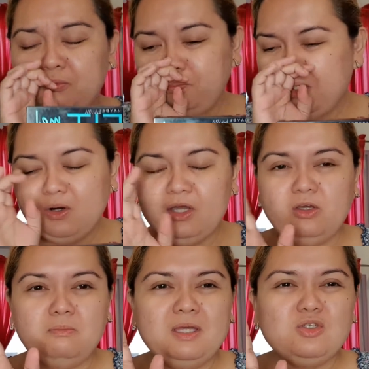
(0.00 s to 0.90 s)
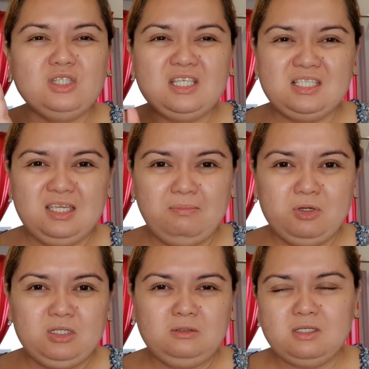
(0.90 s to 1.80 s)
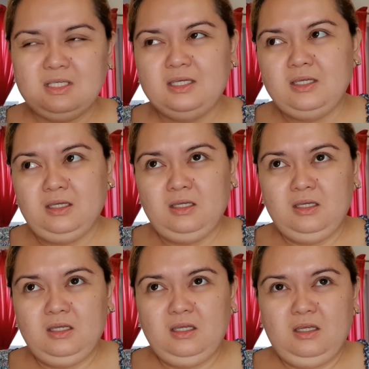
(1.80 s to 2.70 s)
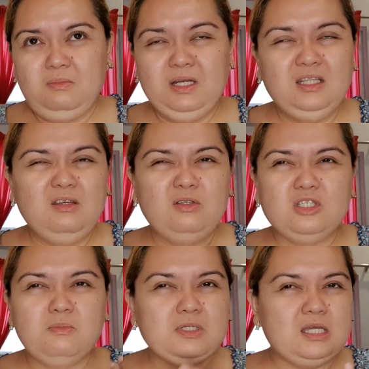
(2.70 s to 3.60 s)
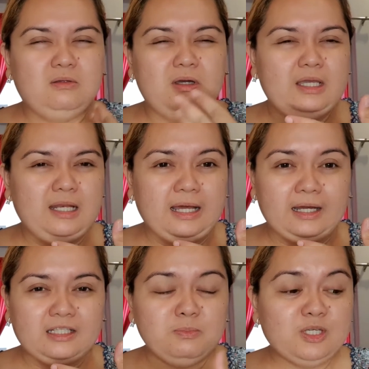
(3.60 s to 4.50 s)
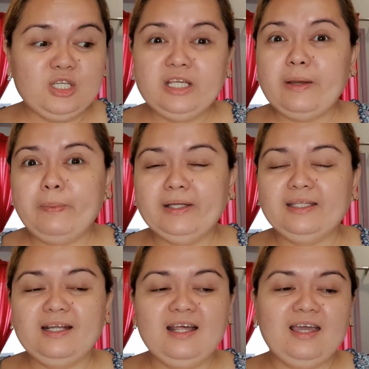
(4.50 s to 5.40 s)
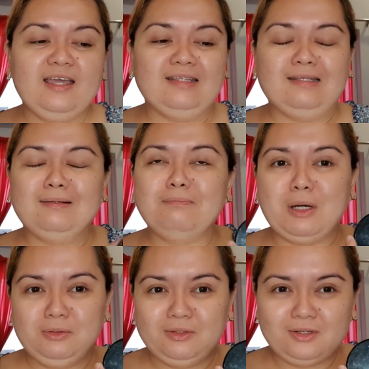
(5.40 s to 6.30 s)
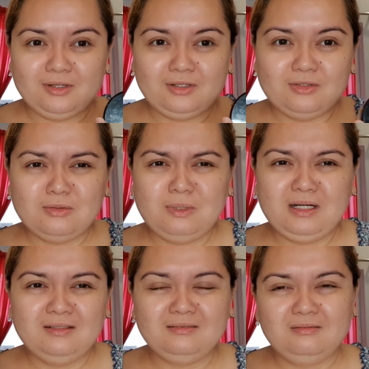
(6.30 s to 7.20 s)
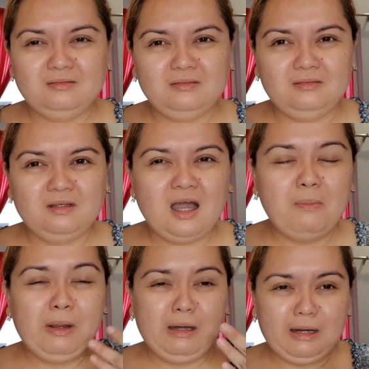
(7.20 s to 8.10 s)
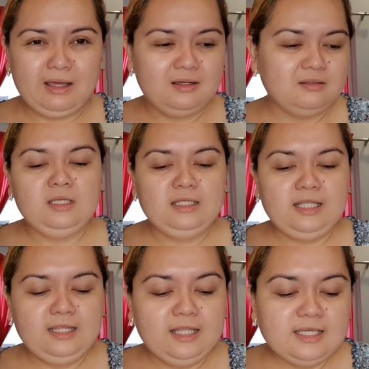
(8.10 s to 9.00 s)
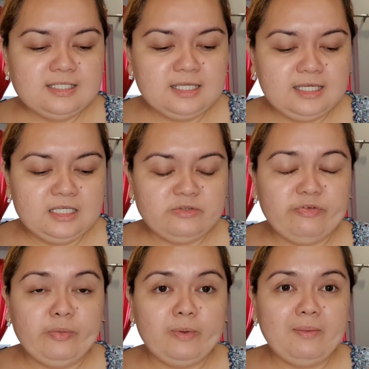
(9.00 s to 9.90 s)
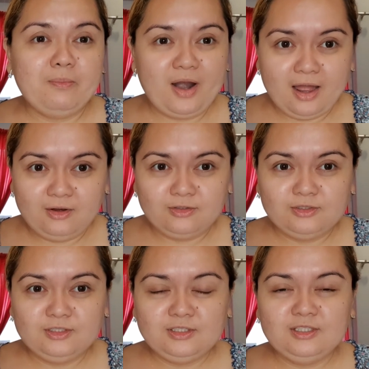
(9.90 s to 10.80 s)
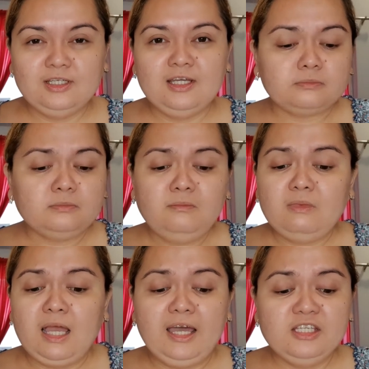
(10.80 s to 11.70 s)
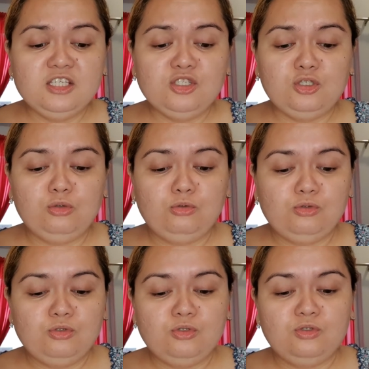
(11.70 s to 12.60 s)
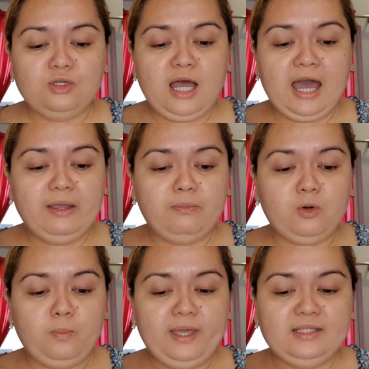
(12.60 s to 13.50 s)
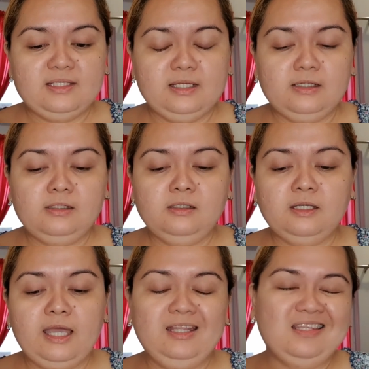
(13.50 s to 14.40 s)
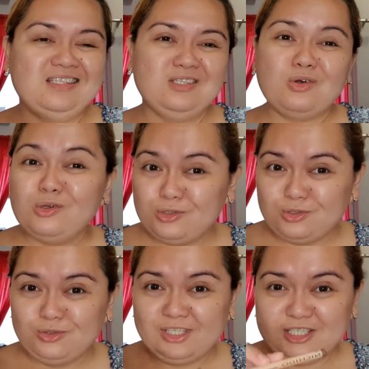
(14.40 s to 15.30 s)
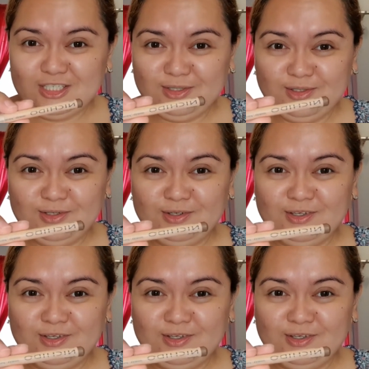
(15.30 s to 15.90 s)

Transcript: pero ngayon, medyo ini-skip ko na to kasi parang hindi ko na siya masyadong kailangan. Especially kapag naglagay ka na ng powder. Kapal na. Then next is for my brows. I just use eyebrow pencil. And this is also Nichido.